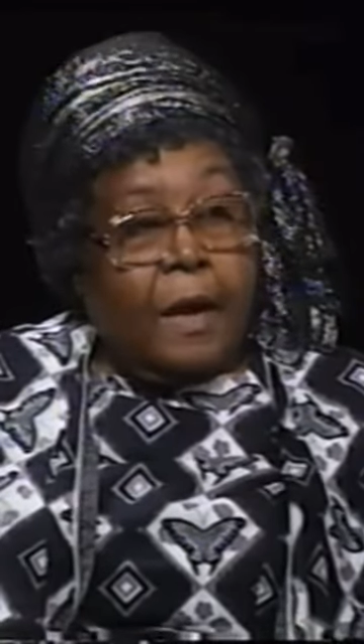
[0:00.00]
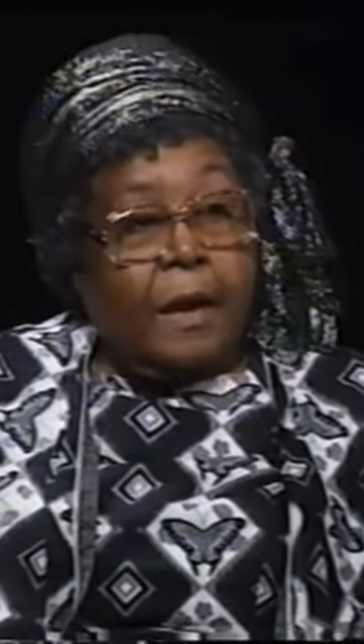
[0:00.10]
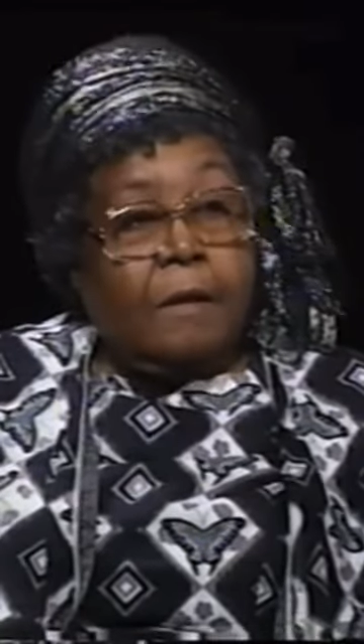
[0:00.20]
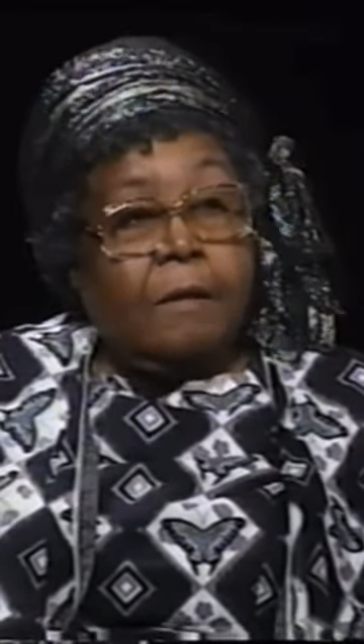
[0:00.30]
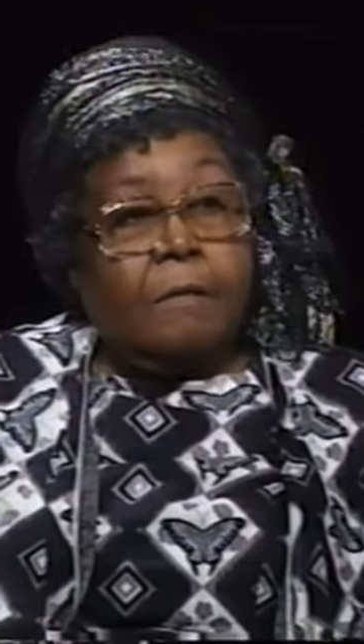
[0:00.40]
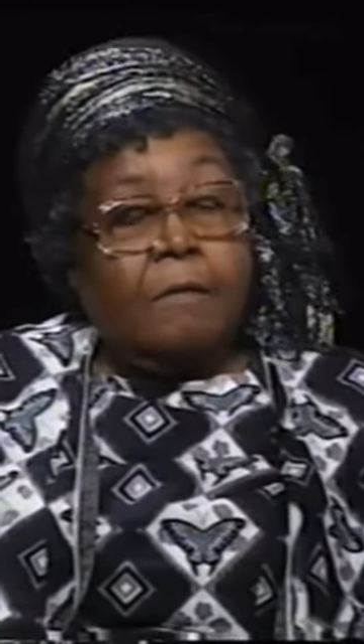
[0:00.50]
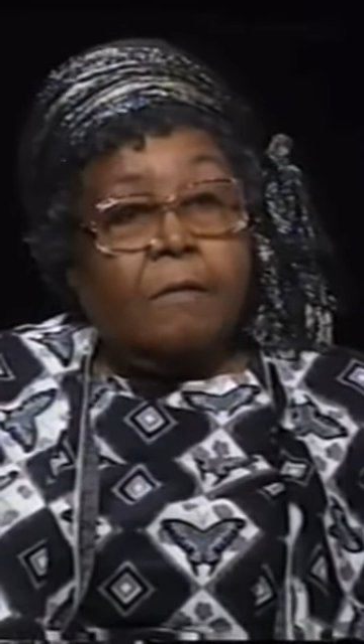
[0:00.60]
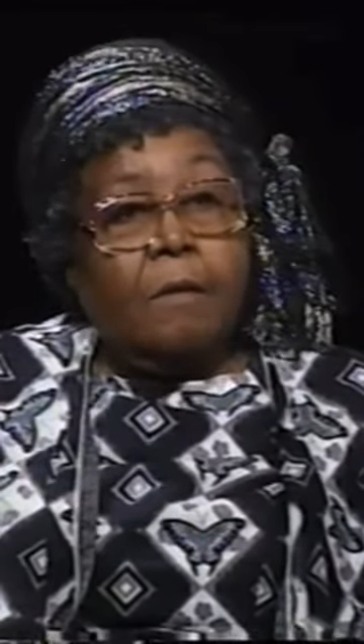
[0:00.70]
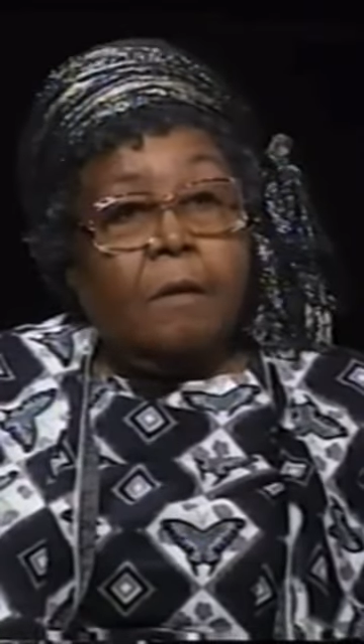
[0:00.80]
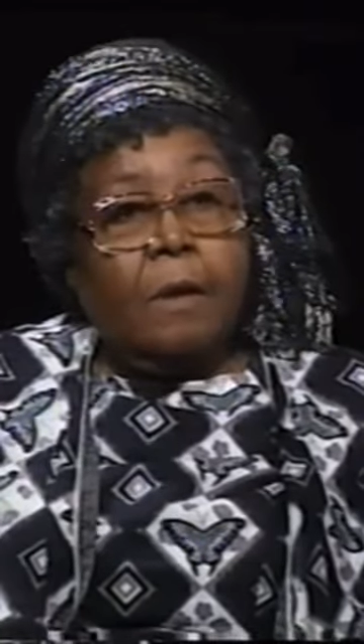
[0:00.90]
and
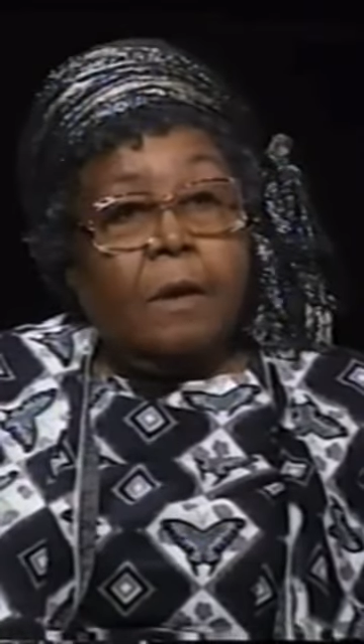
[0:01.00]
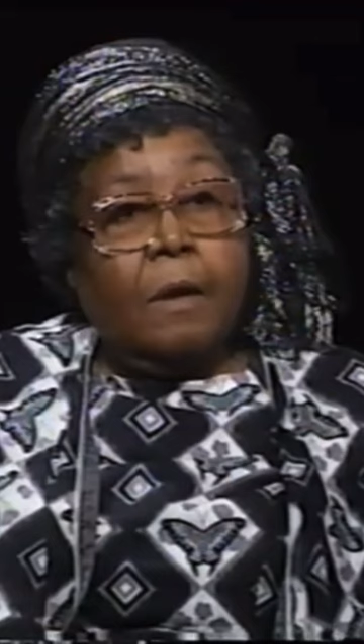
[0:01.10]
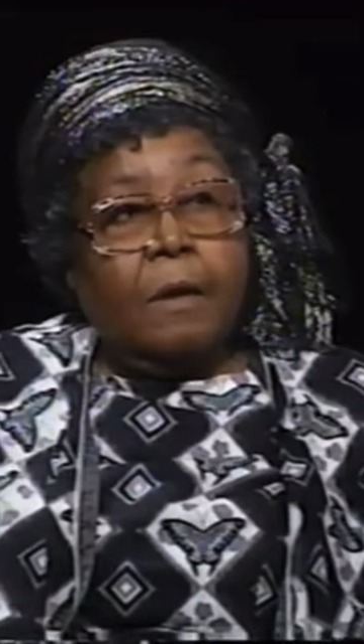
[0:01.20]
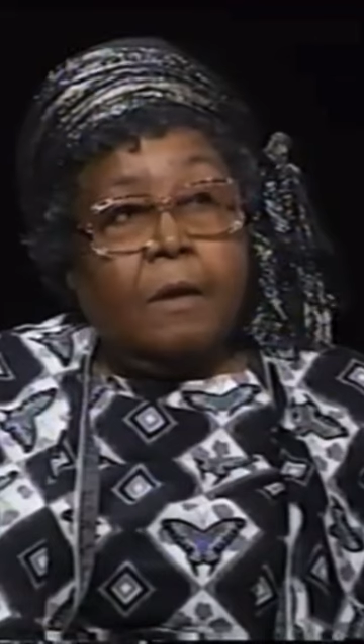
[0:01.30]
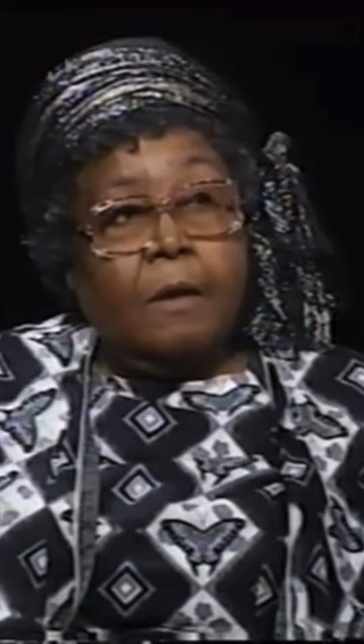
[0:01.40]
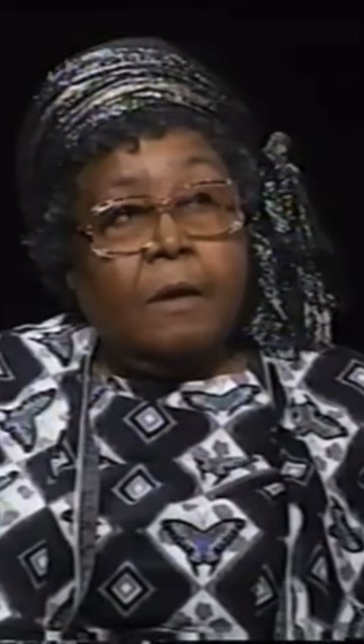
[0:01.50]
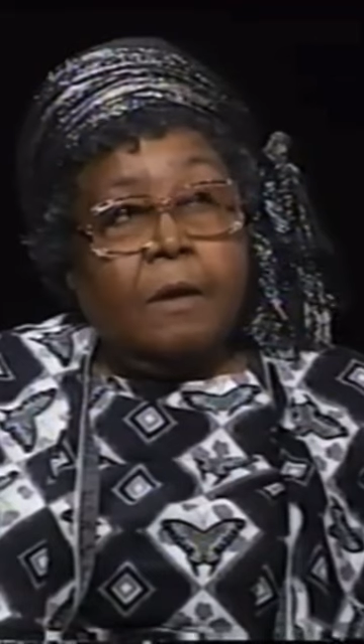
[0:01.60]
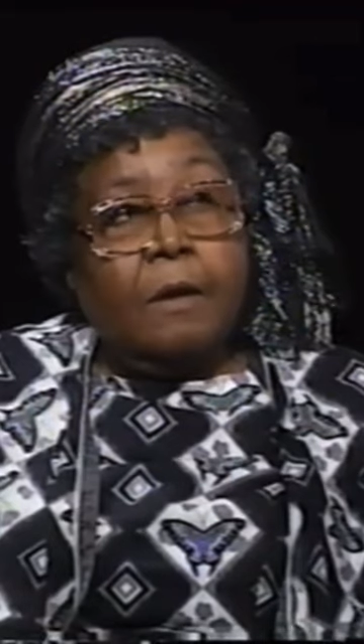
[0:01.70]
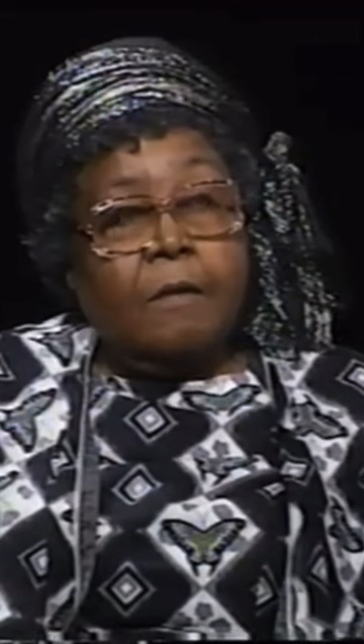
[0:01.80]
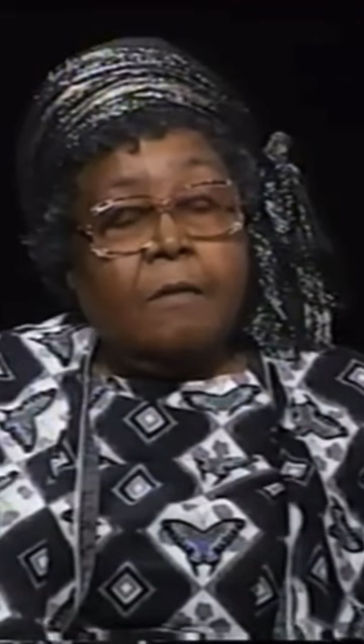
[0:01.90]
it's uh,
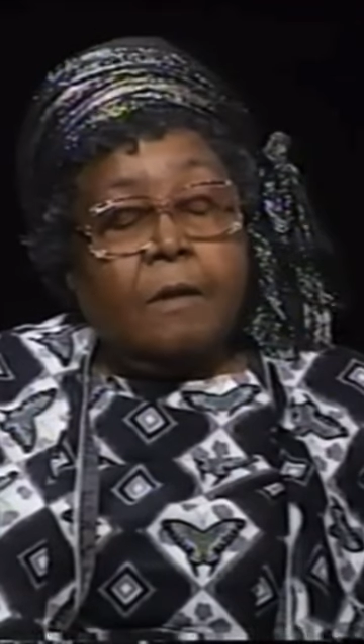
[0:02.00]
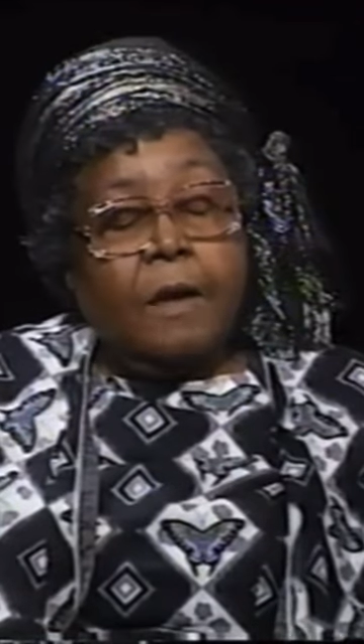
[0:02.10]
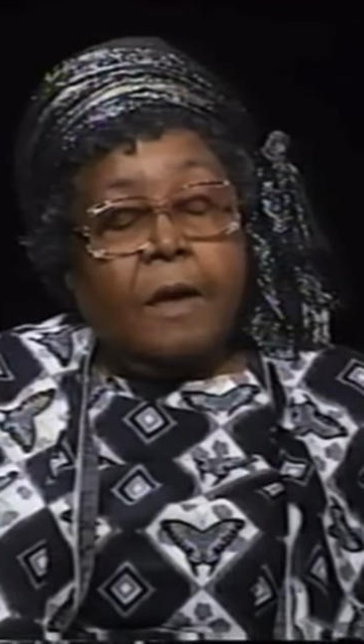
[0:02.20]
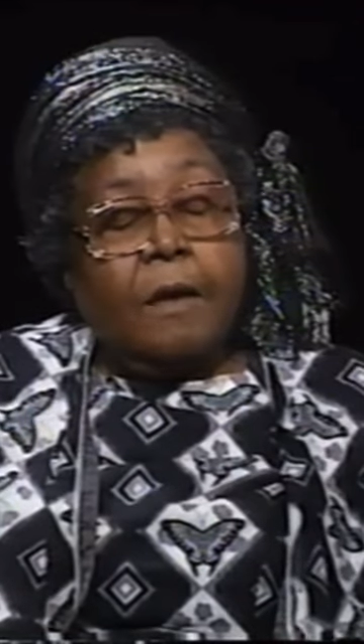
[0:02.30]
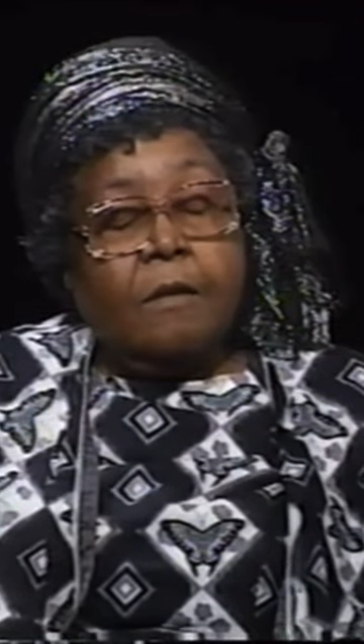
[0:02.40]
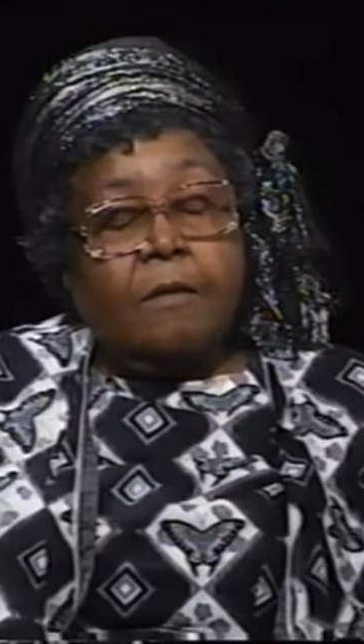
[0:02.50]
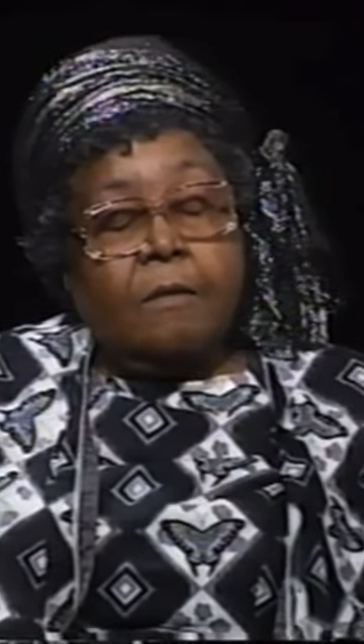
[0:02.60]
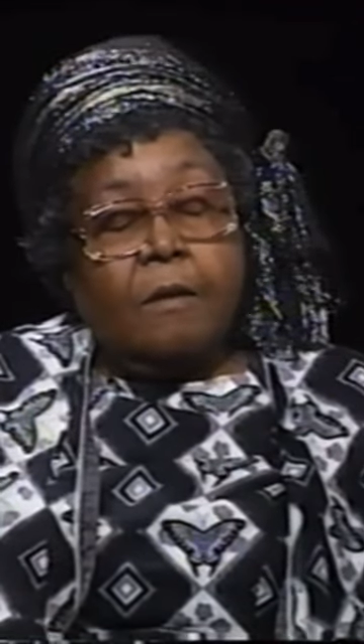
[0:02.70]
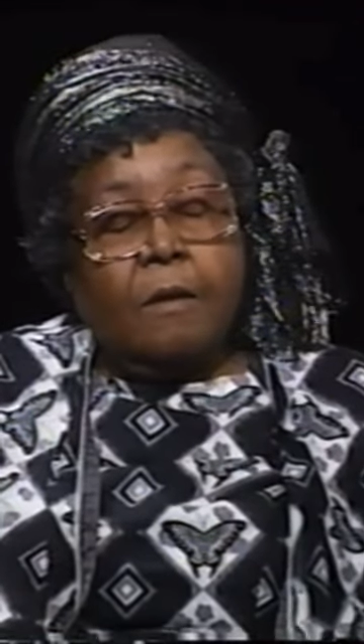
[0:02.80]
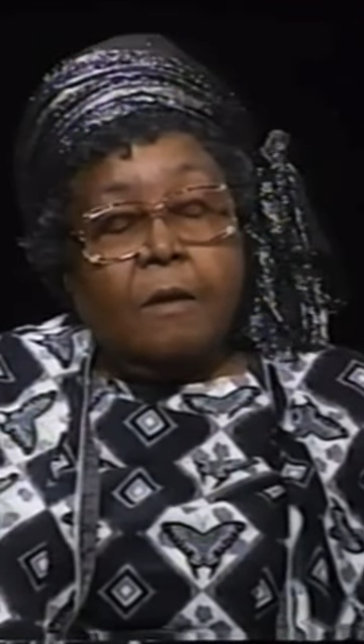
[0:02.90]
it's it's,